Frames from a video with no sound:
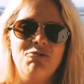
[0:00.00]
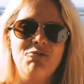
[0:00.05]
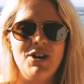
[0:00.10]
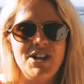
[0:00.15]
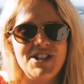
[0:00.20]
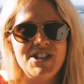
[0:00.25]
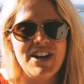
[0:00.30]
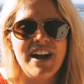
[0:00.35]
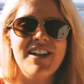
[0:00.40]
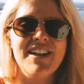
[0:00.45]

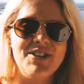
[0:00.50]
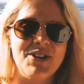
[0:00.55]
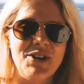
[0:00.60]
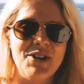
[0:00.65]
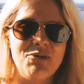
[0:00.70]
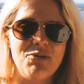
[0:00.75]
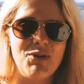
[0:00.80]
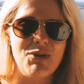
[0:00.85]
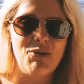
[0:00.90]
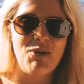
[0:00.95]
which I
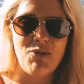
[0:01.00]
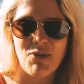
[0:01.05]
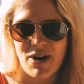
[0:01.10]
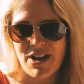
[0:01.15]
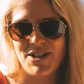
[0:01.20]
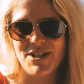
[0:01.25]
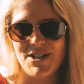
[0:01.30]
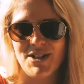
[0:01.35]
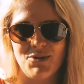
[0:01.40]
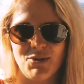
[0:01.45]
learned when we
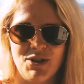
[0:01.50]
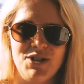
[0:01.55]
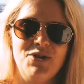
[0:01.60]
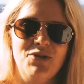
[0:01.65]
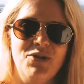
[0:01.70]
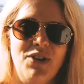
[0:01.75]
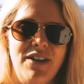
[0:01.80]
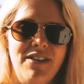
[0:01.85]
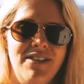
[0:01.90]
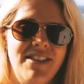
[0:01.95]
went to
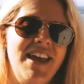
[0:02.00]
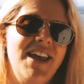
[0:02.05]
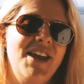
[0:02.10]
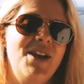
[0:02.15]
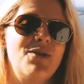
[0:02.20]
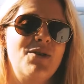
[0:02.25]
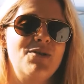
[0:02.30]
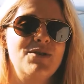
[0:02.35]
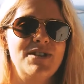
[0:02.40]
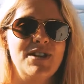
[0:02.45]
Switzerland. They
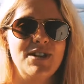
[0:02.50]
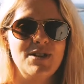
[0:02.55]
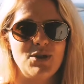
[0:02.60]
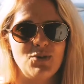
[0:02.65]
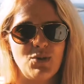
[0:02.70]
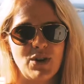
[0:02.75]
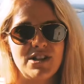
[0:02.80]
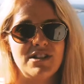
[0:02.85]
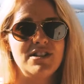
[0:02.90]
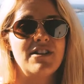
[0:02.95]
use the
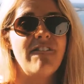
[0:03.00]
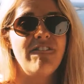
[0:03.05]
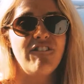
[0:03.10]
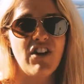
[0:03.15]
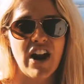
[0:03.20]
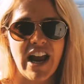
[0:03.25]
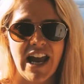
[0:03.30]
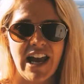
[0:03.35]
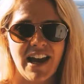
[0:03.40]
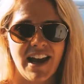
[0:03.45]
Swiss
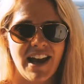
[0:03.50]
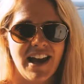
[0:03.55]
franc.